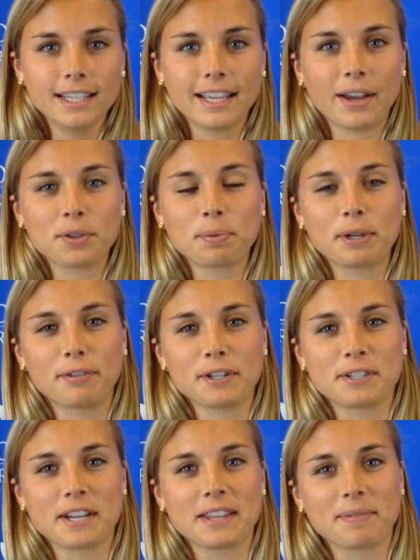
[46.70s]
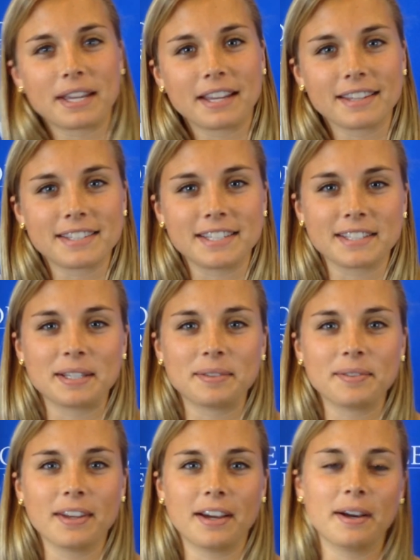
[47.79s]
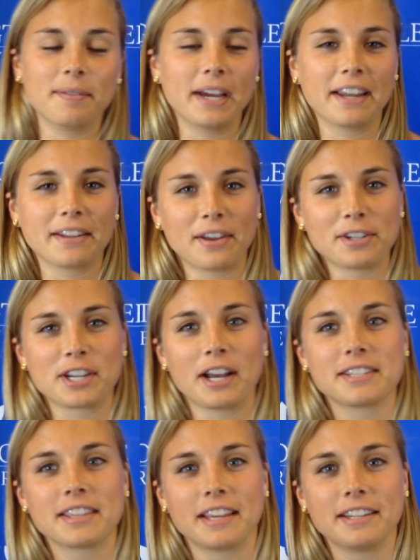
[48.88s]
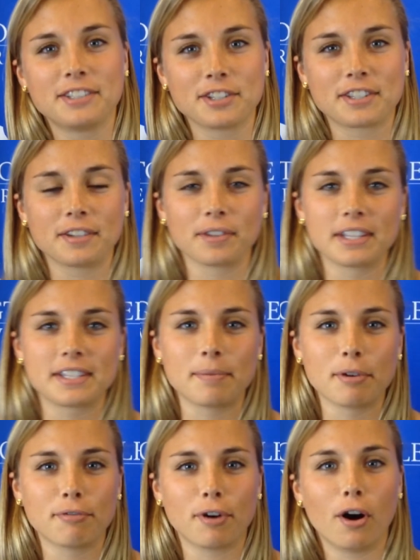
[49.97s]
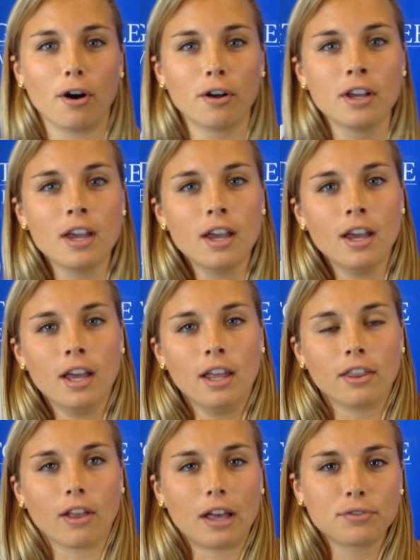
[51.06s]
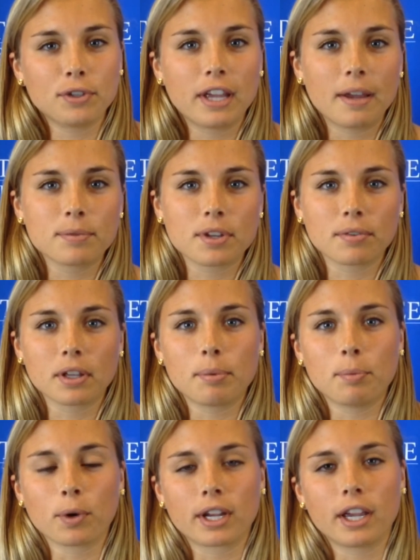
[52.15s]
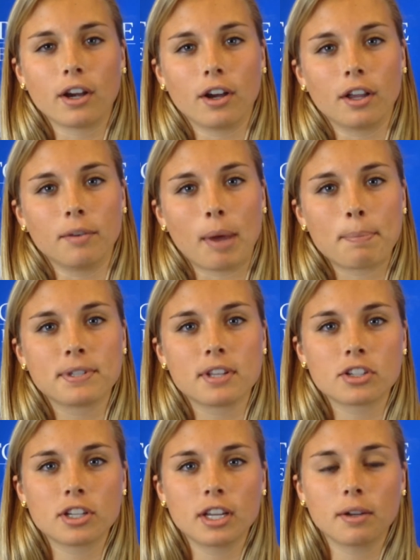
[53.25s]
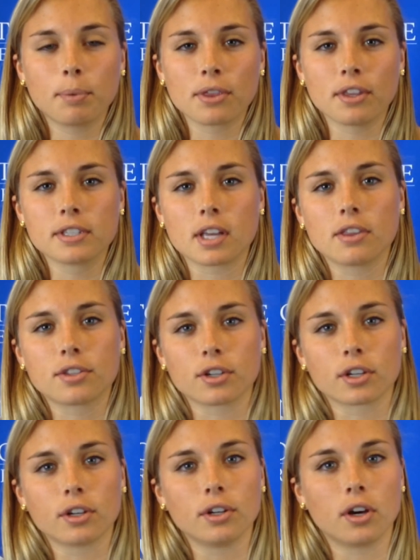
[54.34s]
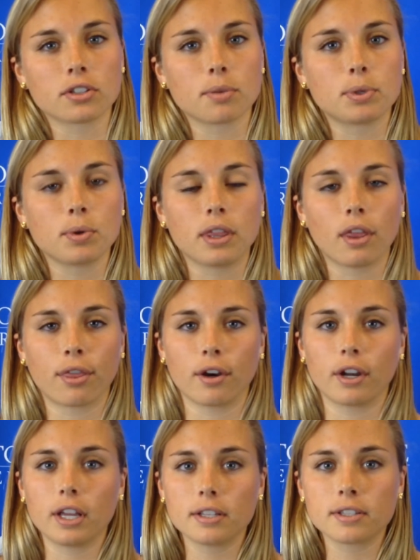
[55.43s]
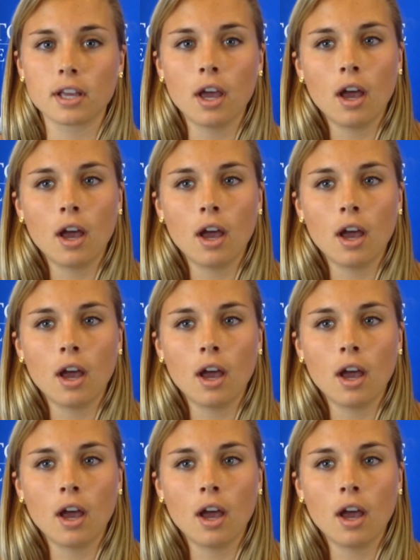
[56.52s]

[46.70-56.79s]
Yeah, I was pretty frustrating in the beginning of the season. Um, I had a lot of shots, and they just didn't really seem to fall. The last few games, I've really been working on my positioning, both inside the circle and also between the 30s